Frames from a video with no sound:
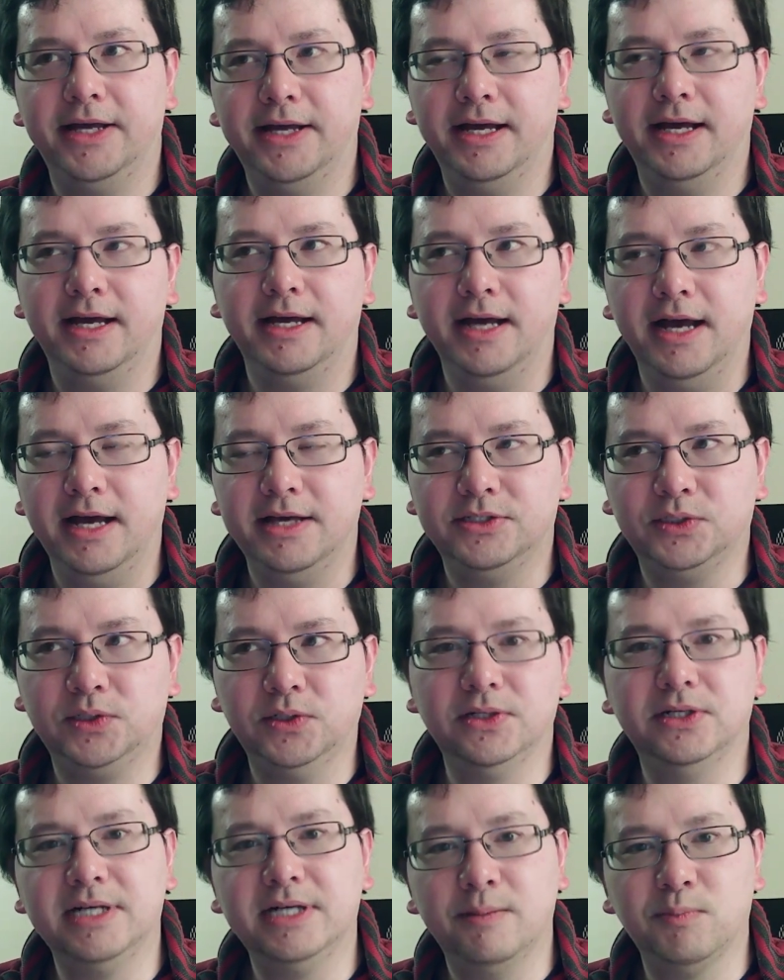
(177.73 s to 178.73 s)
a, a,
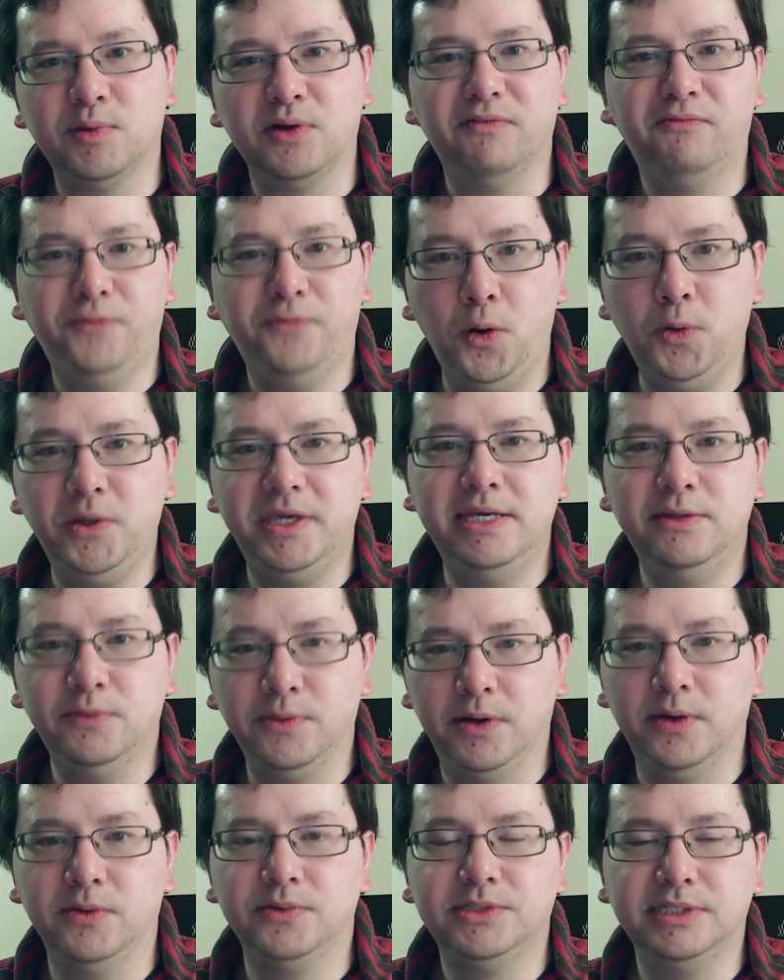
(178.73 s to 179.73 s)
certain number of folk
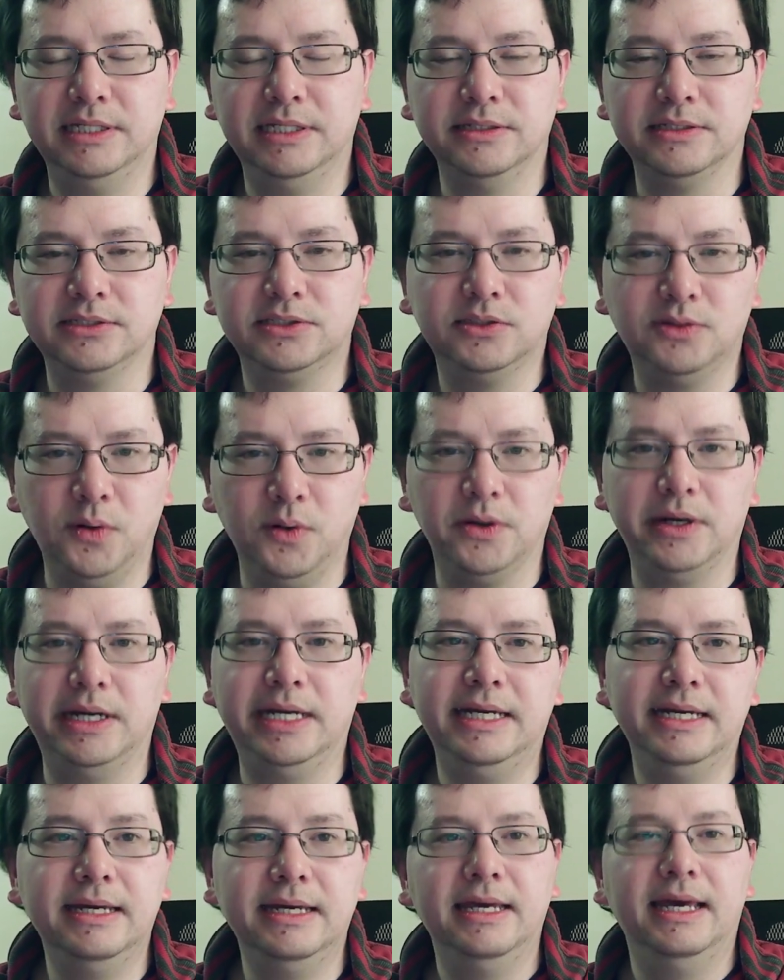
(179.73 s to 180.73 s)
heroes in the
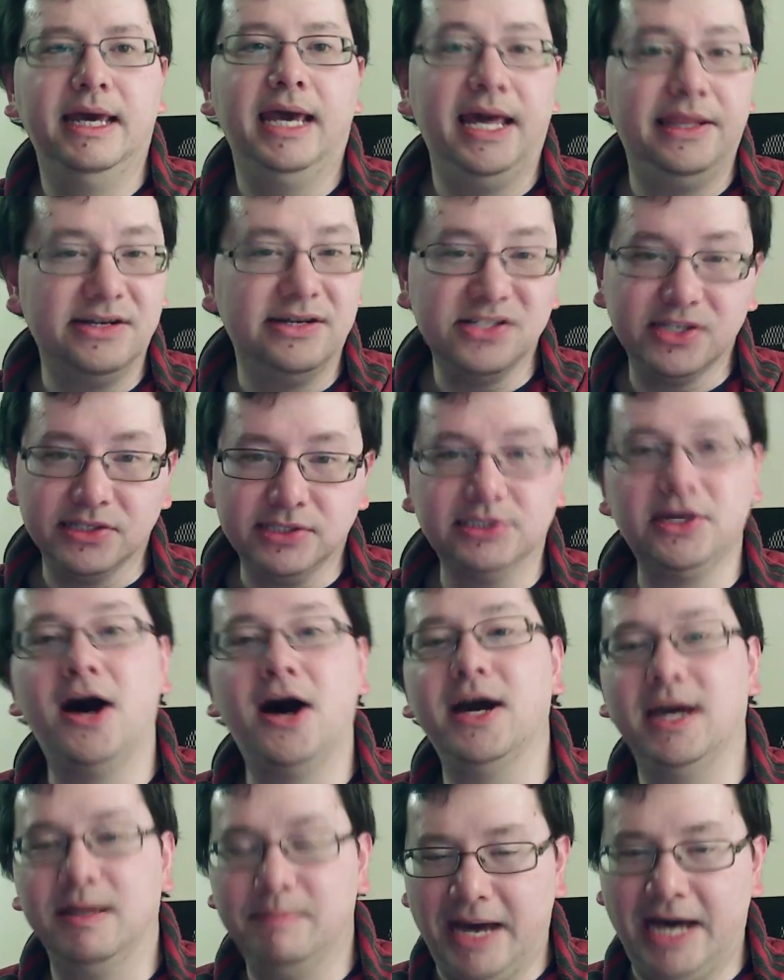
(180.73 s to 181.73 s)
story, and there's a
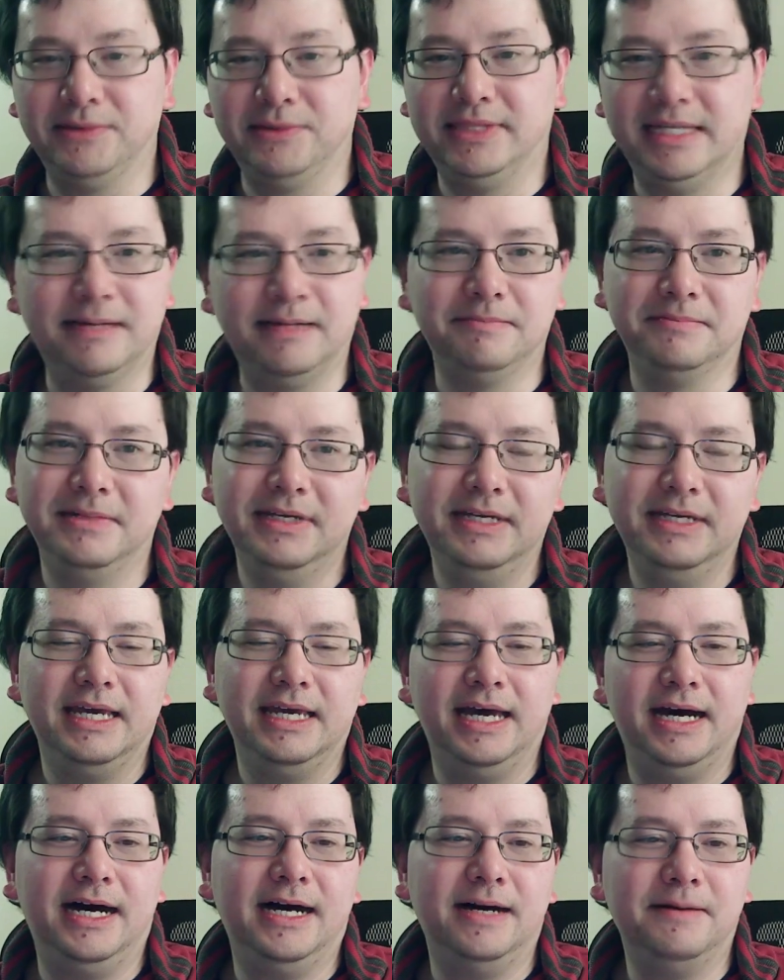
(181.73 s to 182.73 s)
song about them.
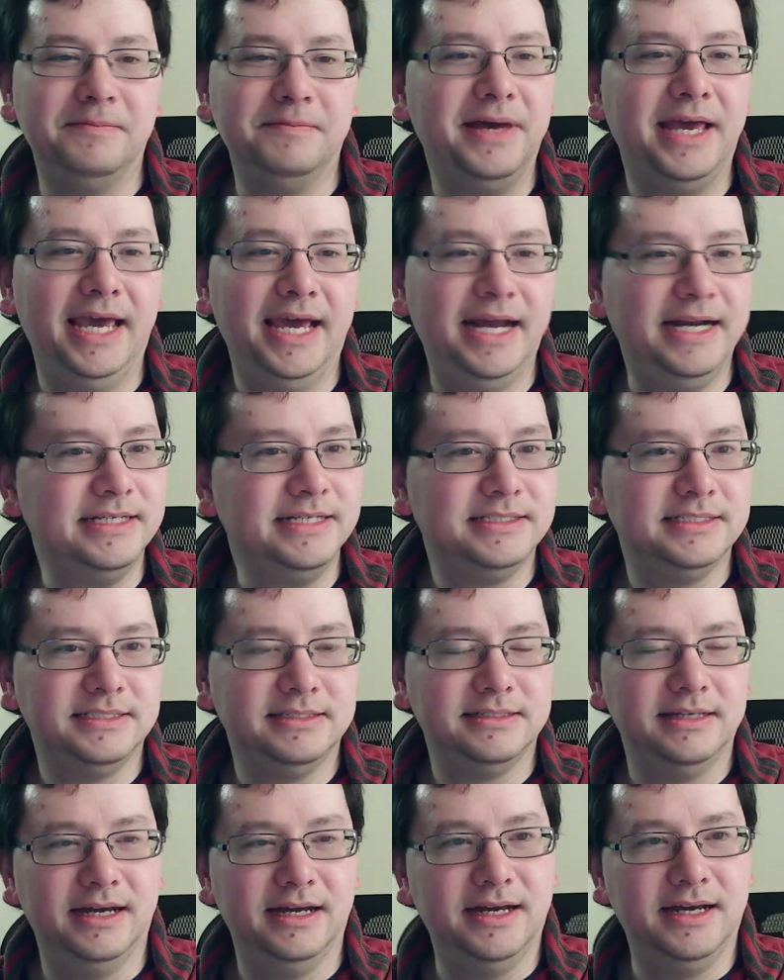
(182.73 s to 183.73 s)
Um, and
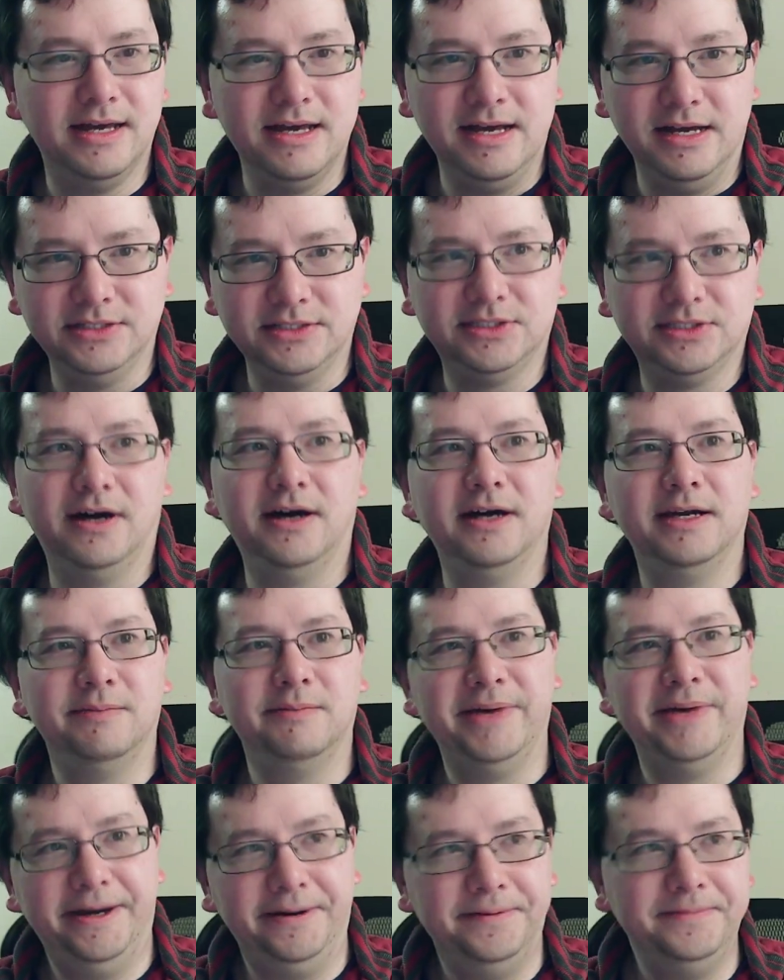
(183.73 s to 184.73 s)
it's uh, a song
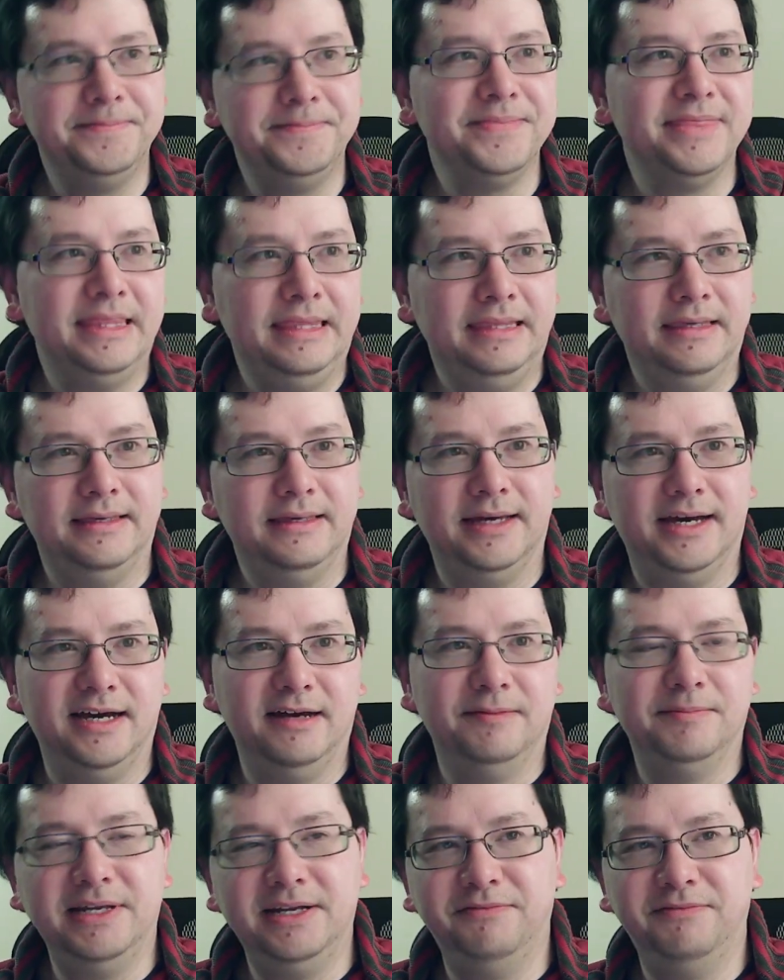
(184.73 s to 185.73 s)
about
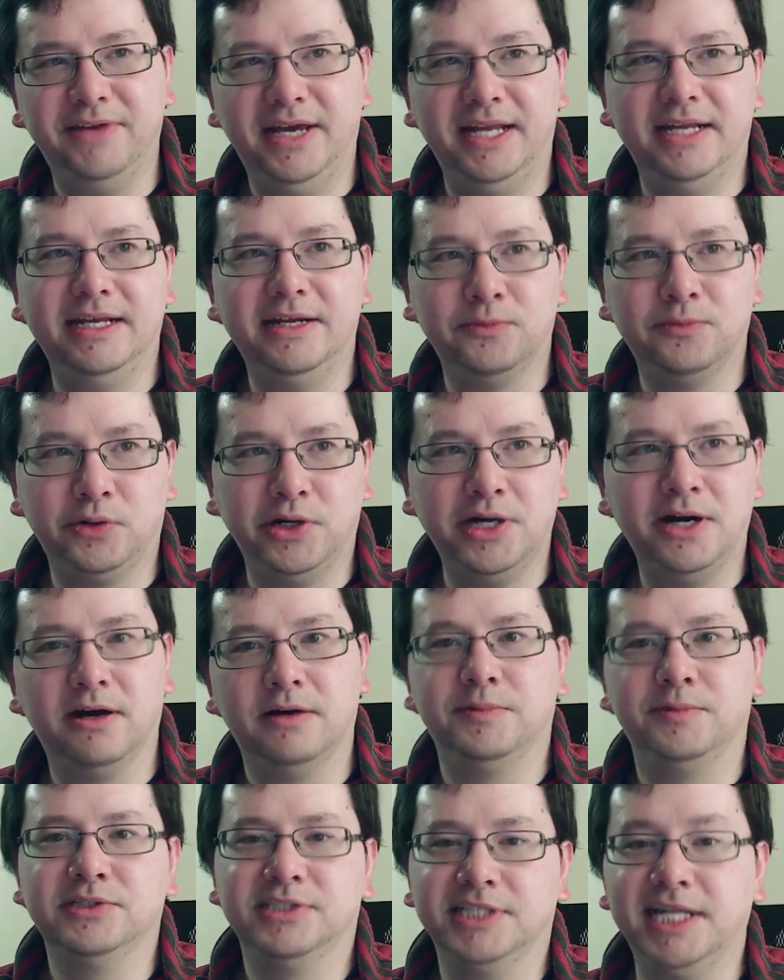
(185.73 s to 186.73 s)
um, an event in Roy
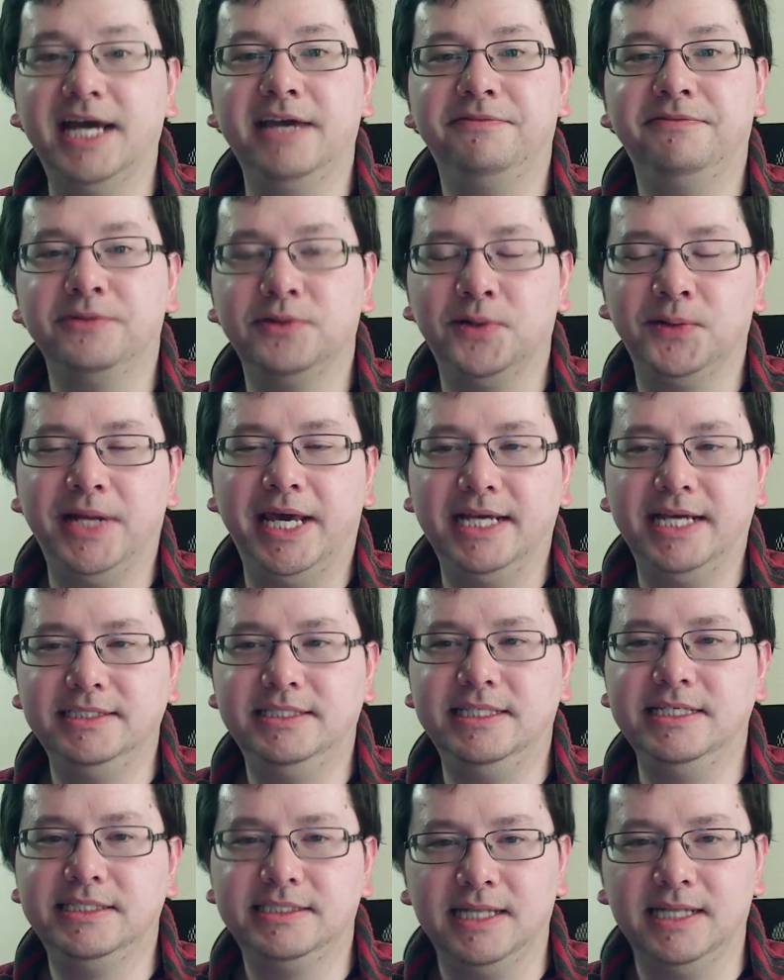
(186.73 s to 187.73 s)
Harper's life known as
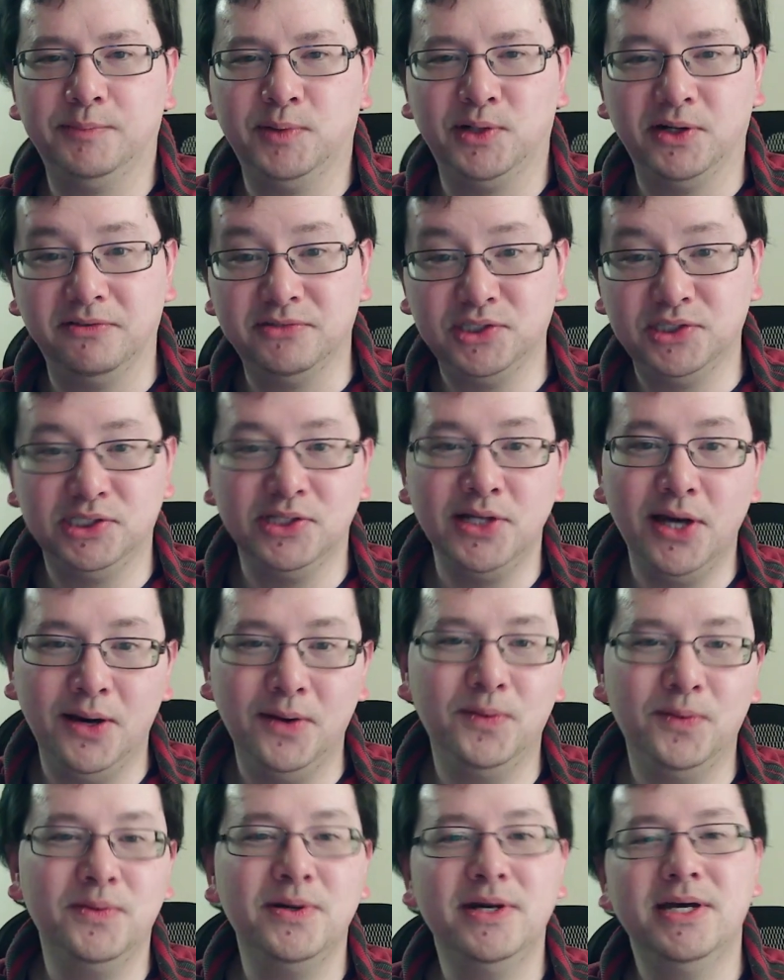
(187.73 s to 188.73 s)
the Summer of
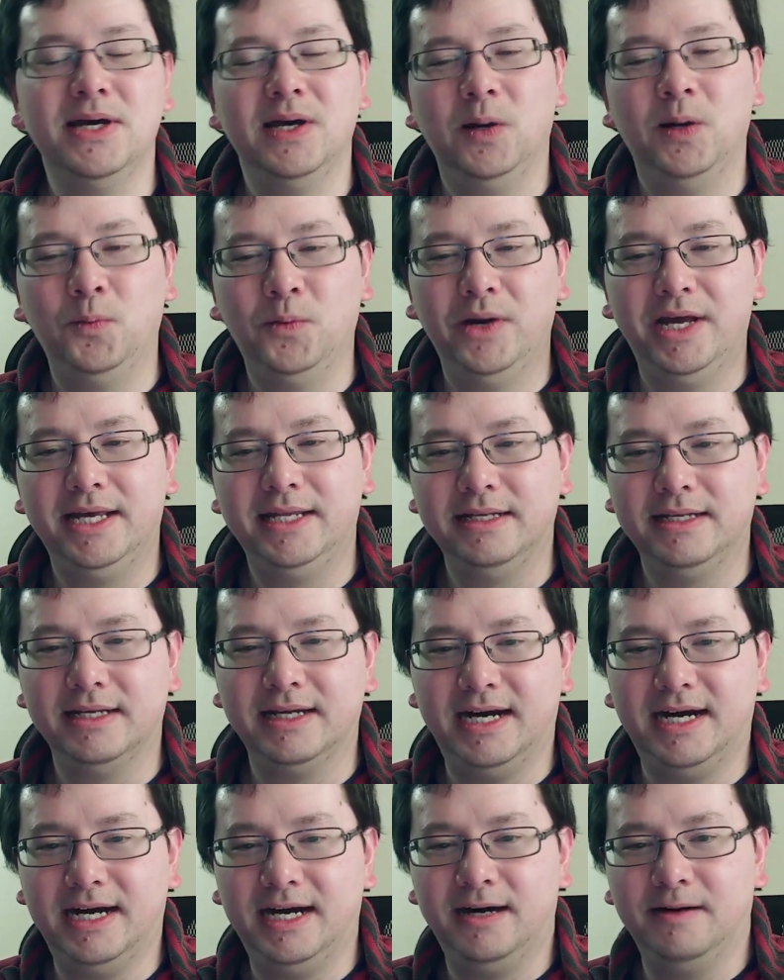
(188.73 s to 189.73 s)
Snow, when
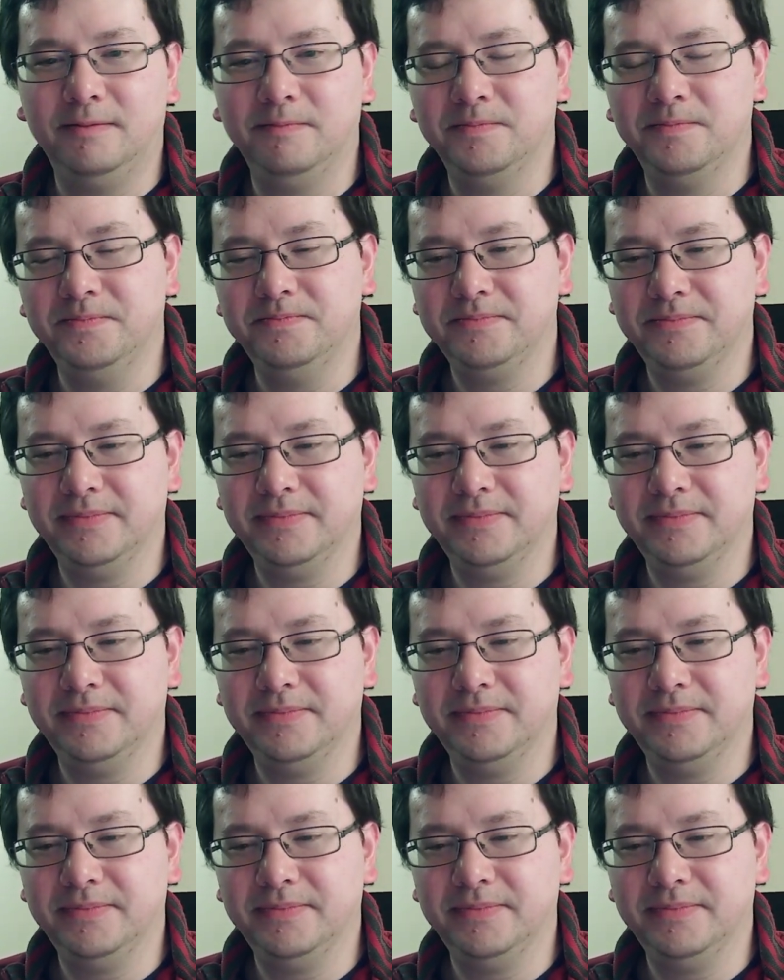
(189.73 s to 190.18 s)
um,